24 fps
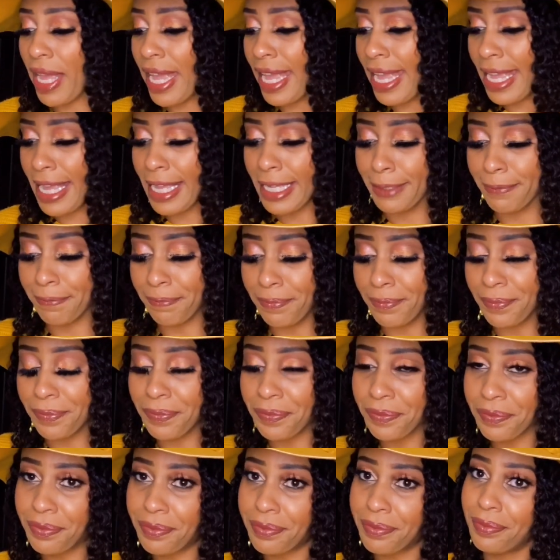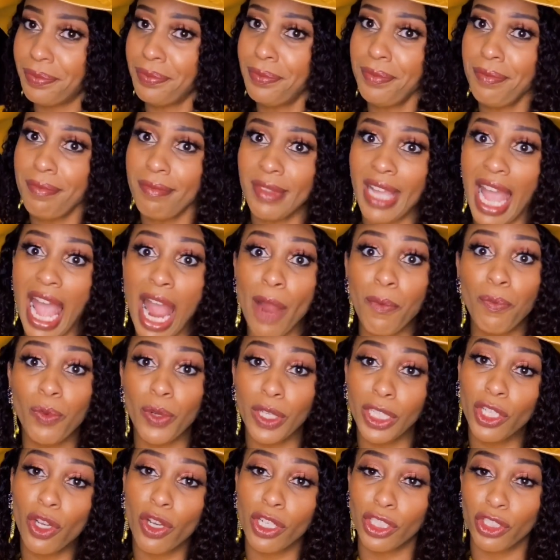And I'm
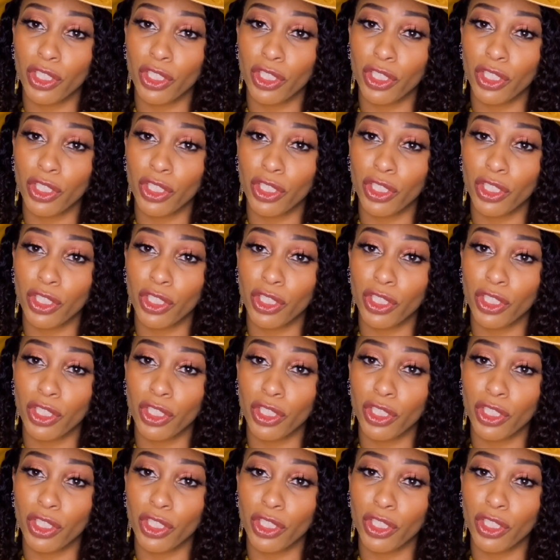really going to